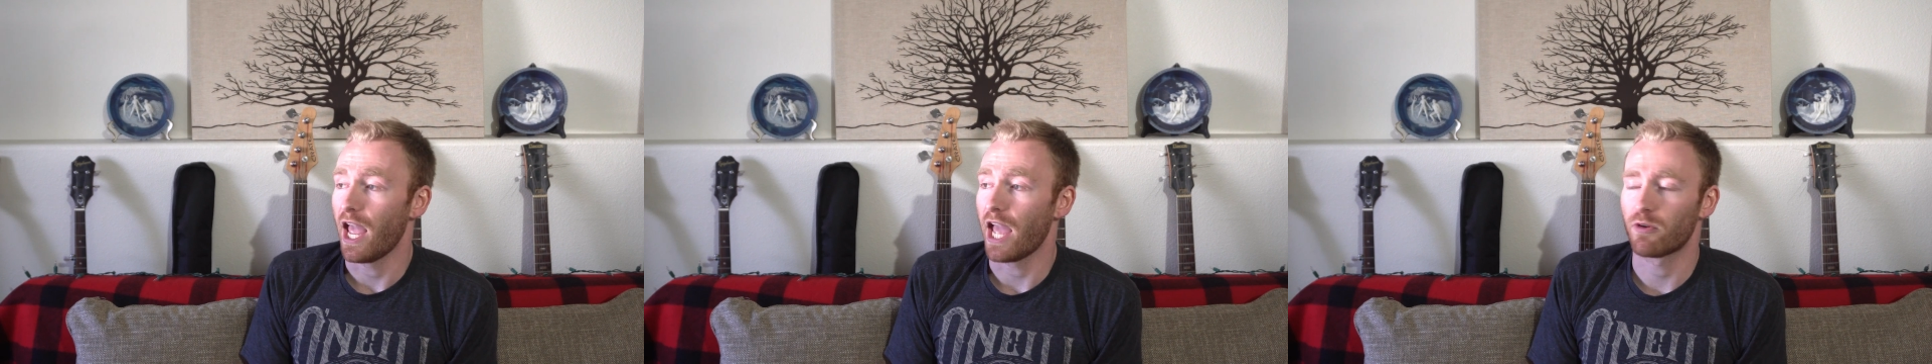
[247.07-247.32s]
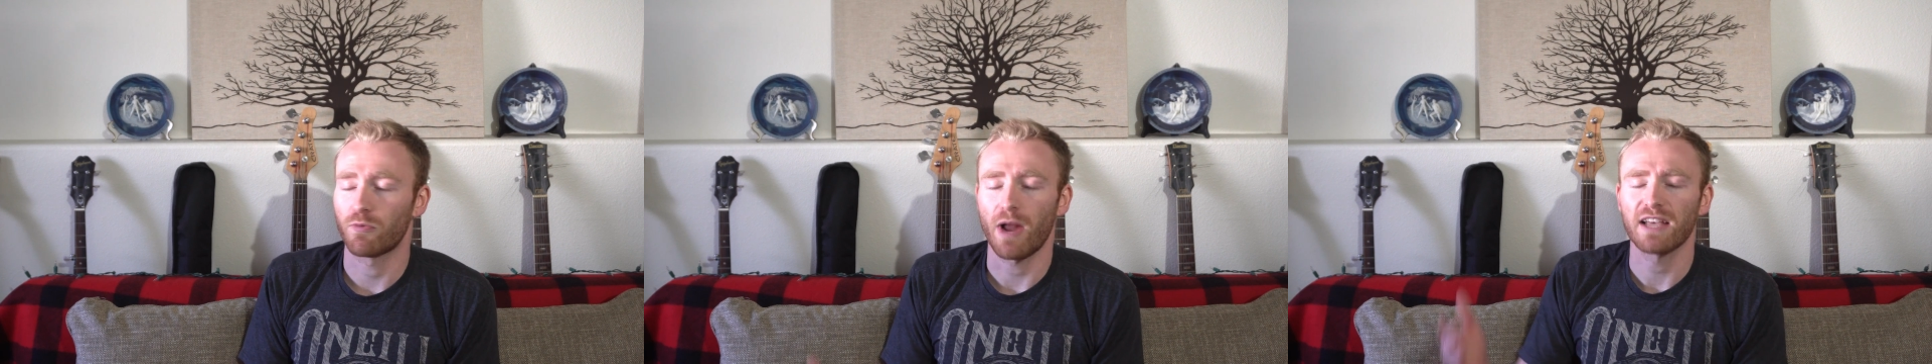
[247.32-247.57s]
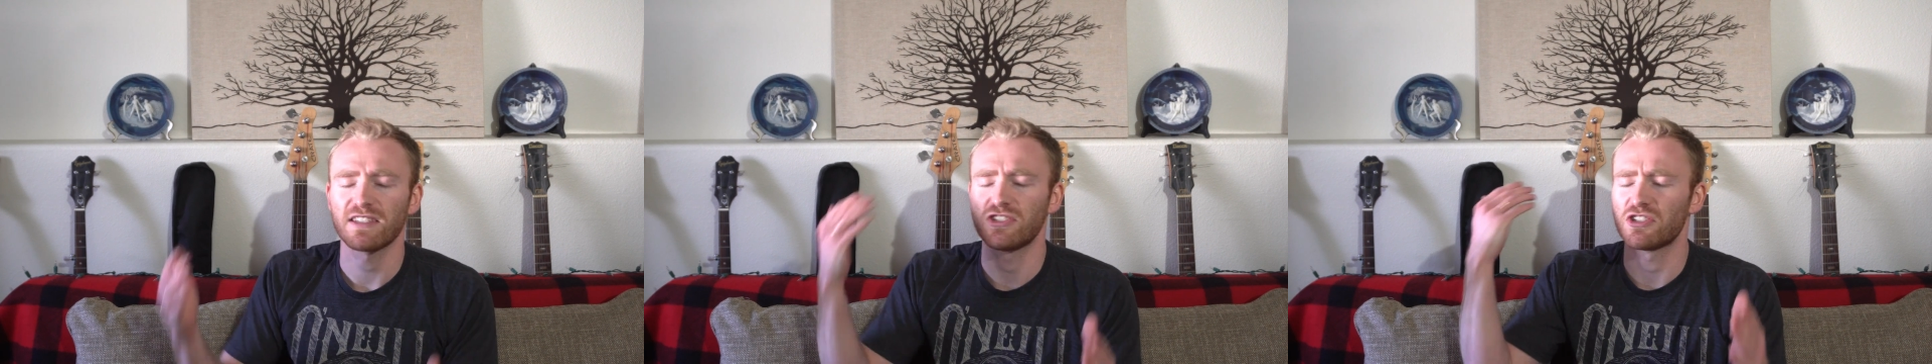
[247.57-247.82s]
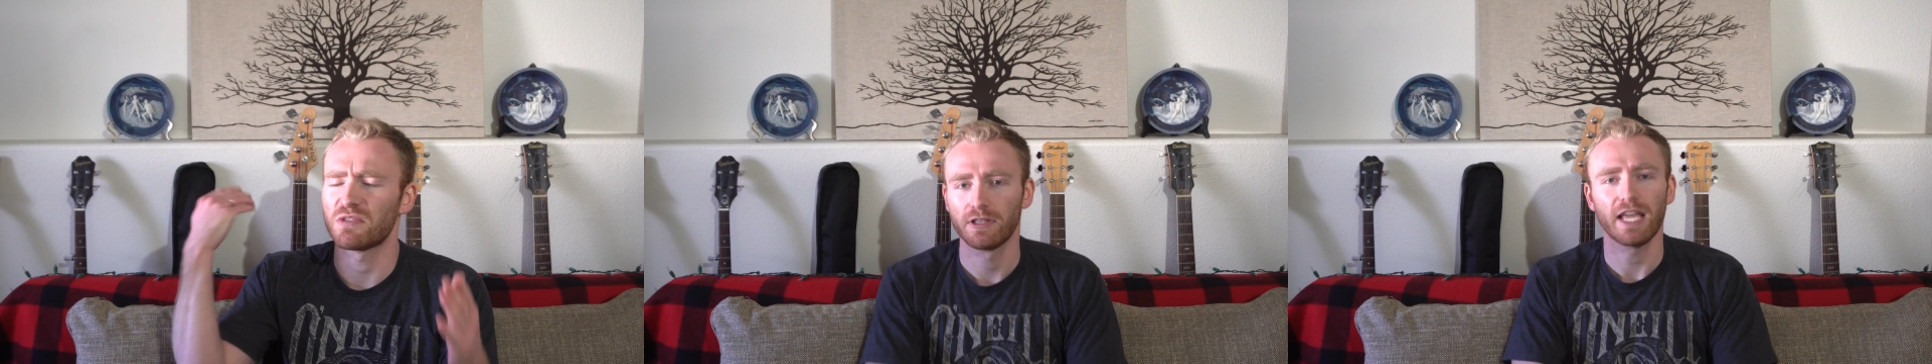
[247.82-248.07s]
and Razzie
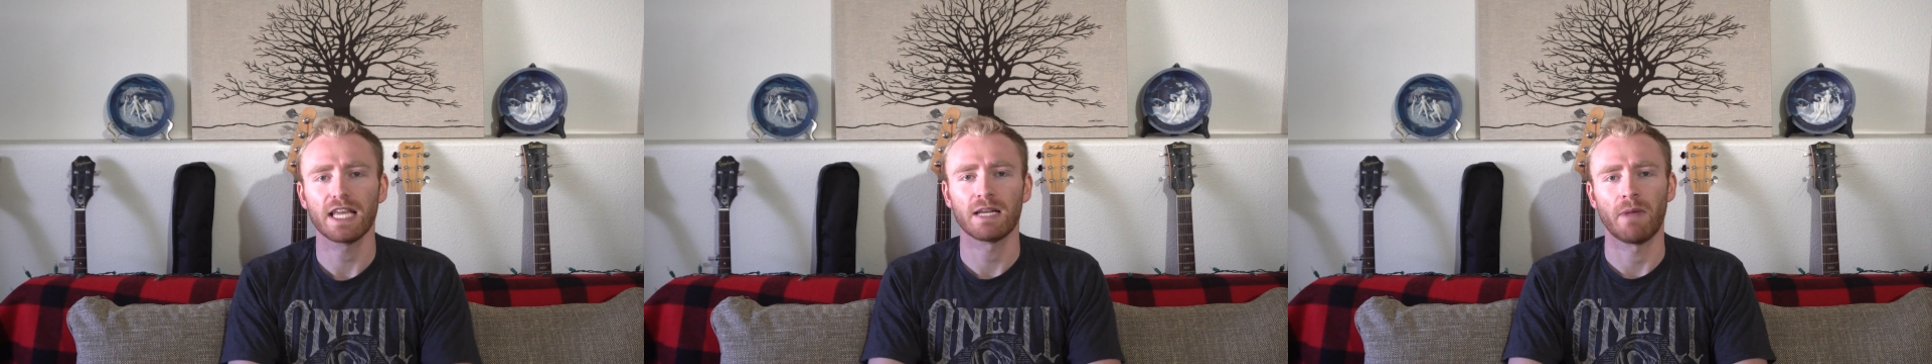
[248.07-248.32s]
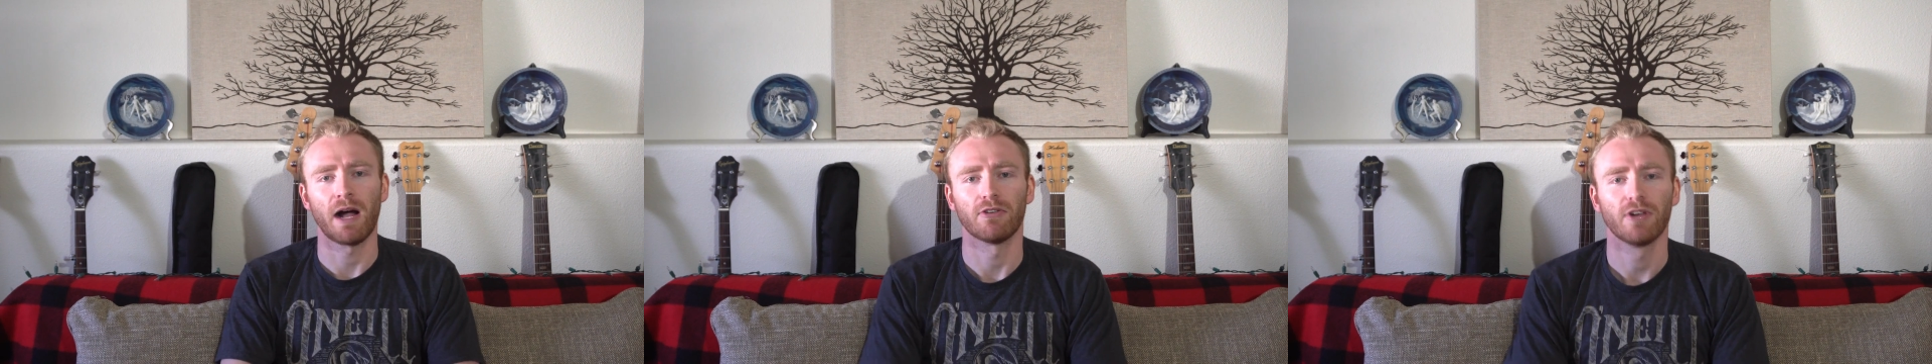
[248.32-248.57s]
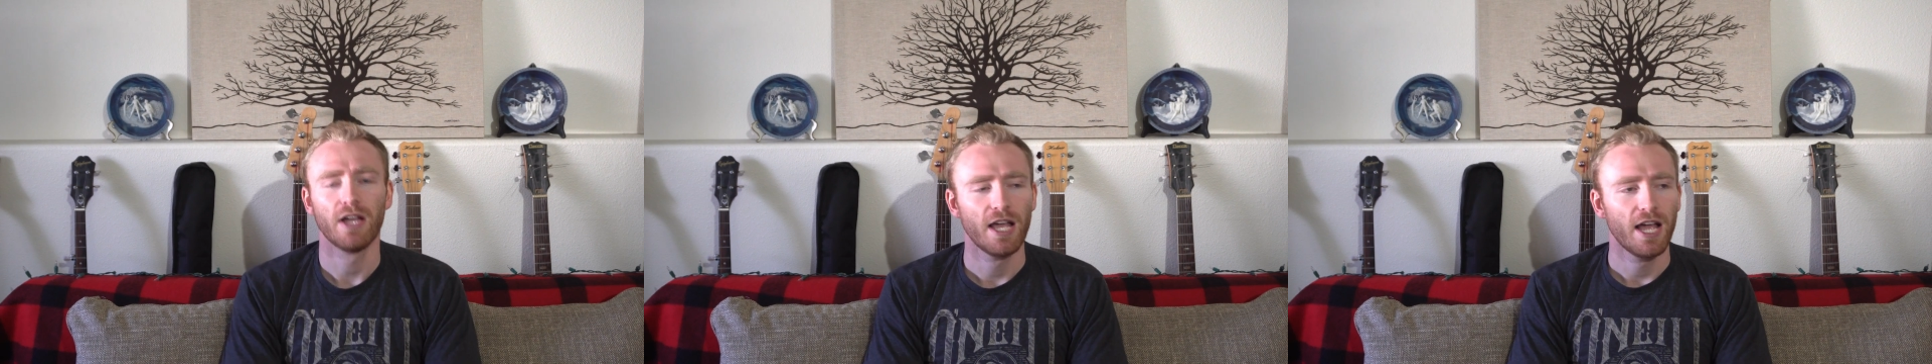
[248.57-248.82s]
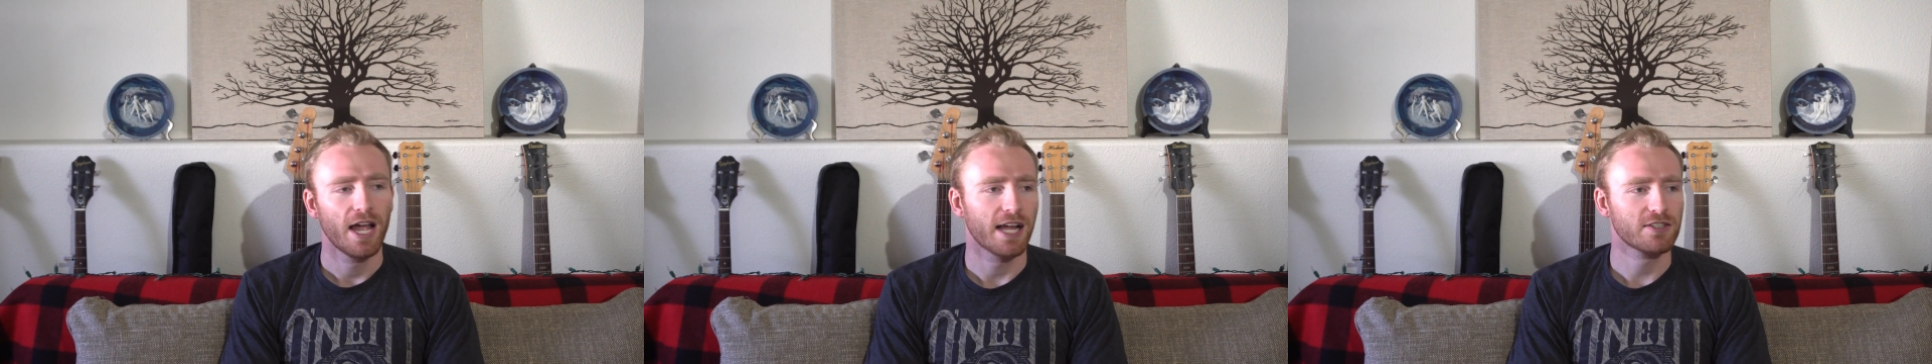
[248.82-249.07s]
just laid him out.
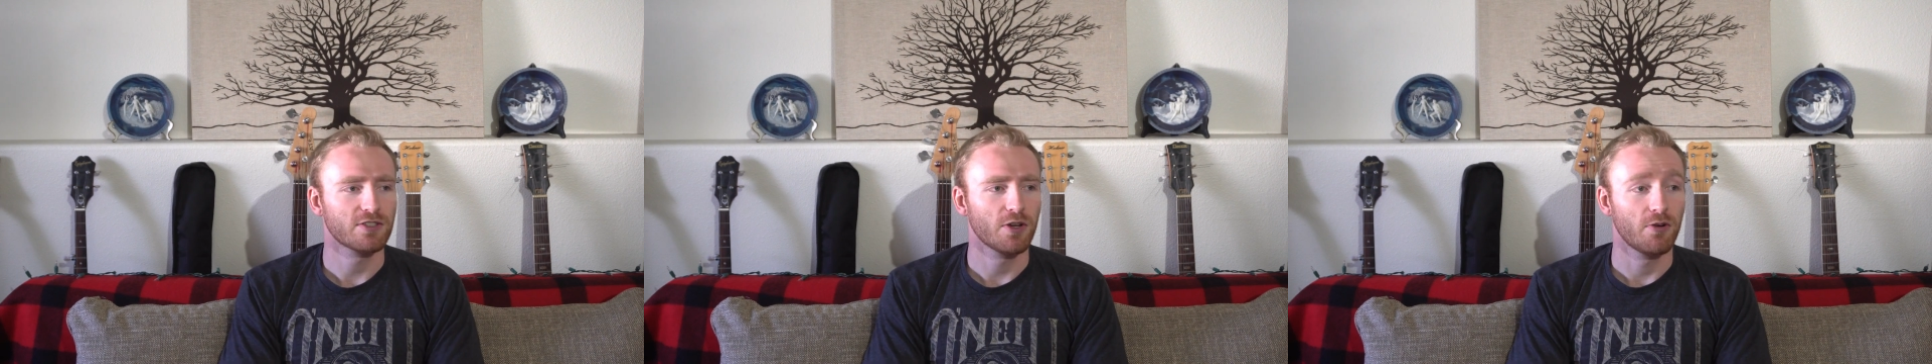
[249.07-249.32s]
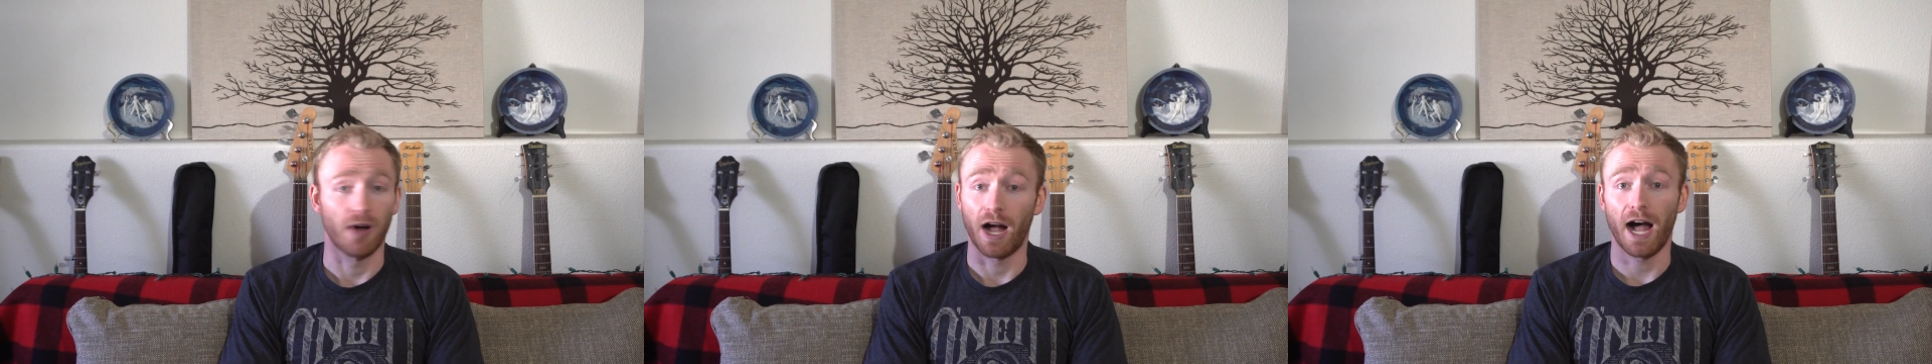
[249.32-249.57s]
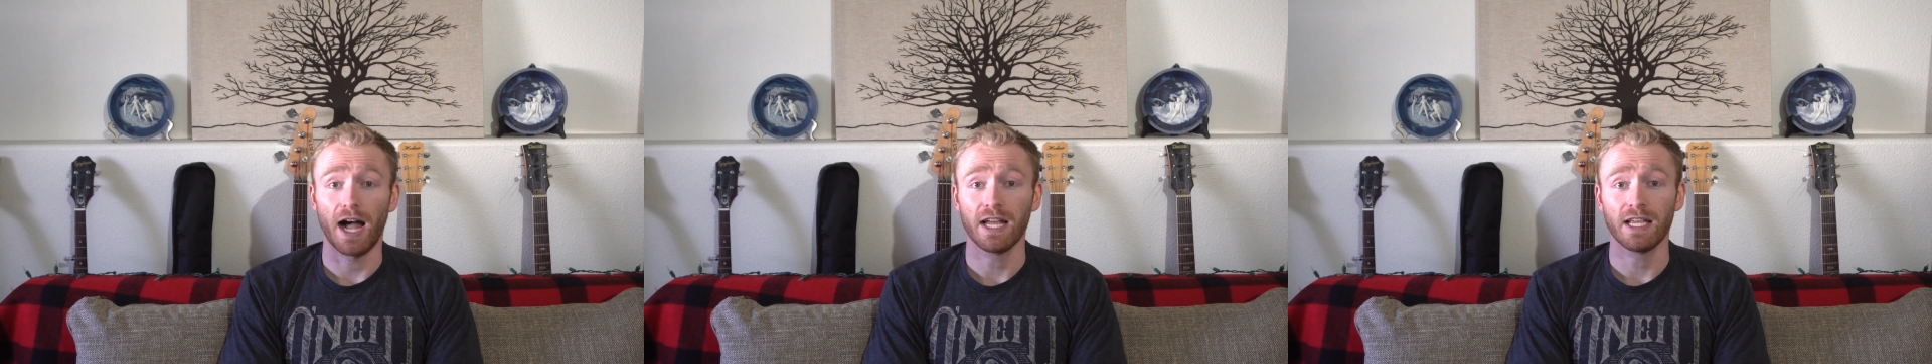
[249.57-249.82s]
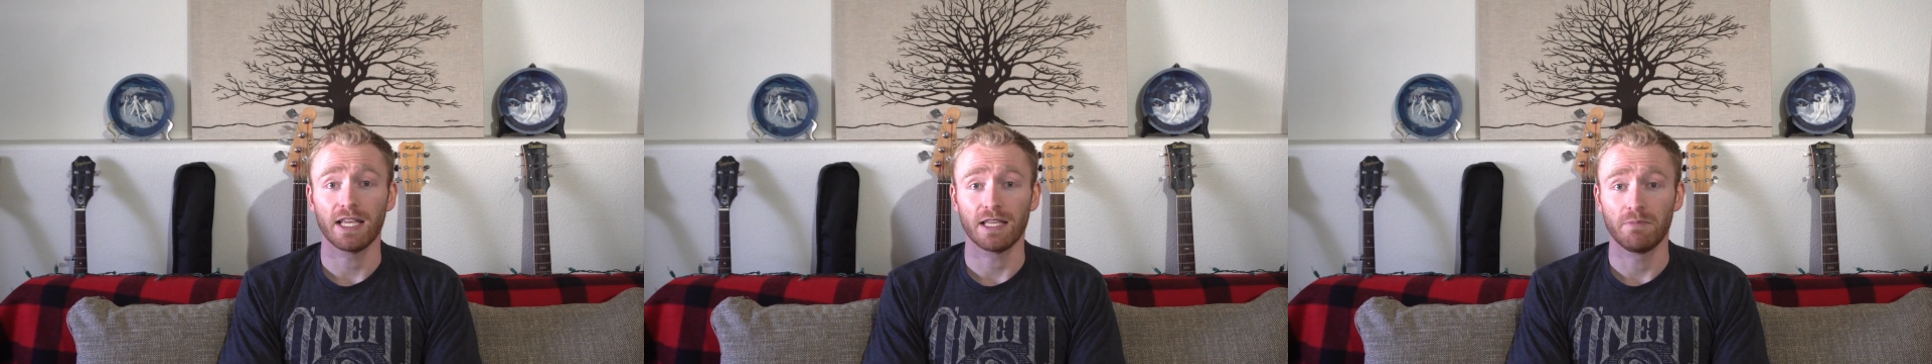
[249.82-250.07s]
And so
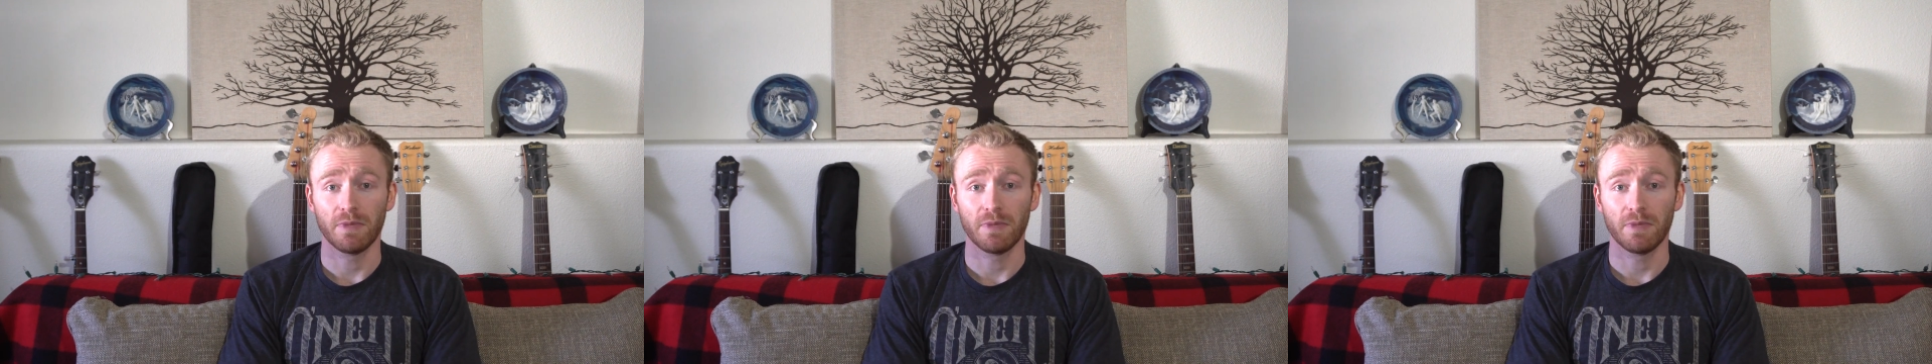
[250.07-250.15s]
I